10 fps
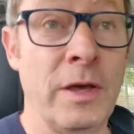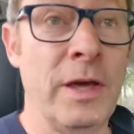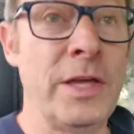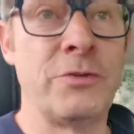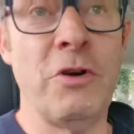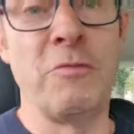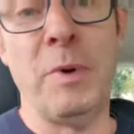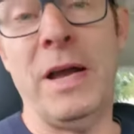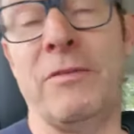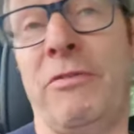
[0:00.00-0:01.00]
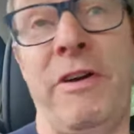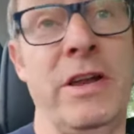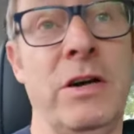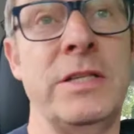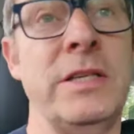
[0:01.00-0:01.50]
It drove back very
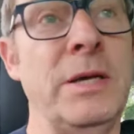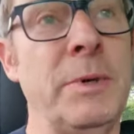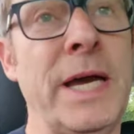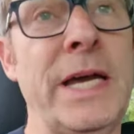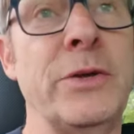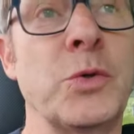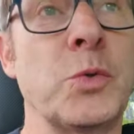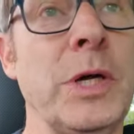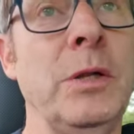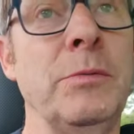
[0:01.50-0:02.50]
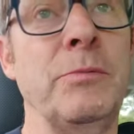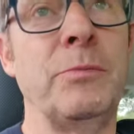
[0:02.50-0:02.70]
nicely, and it handles well.